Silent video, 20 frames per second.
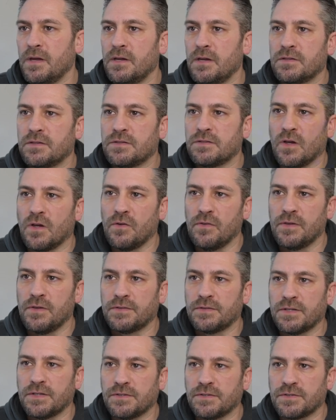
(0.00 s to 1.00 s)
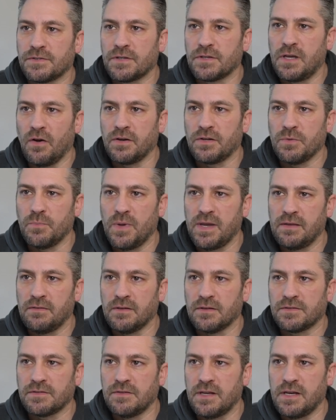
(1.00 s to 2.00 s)
So this is going to meet
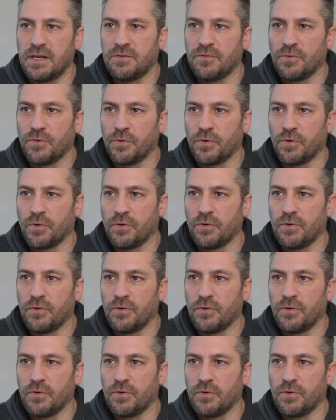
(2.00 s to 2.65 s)
this need for